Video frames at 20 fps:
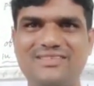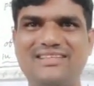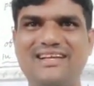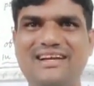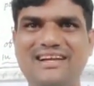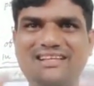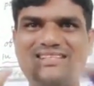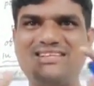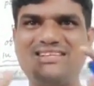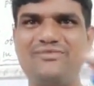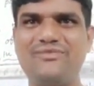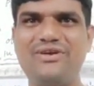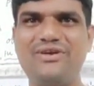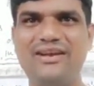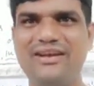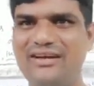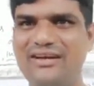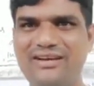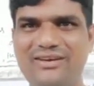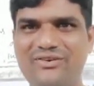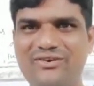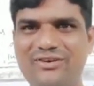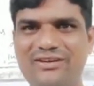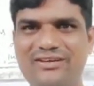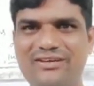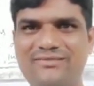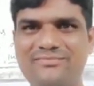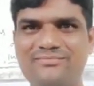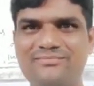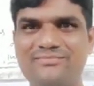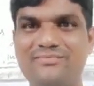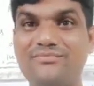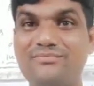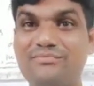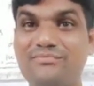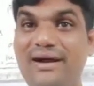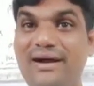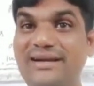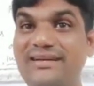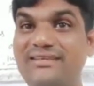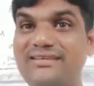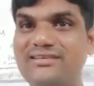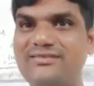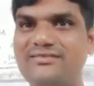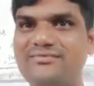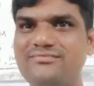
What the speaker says: That is how we learn only. But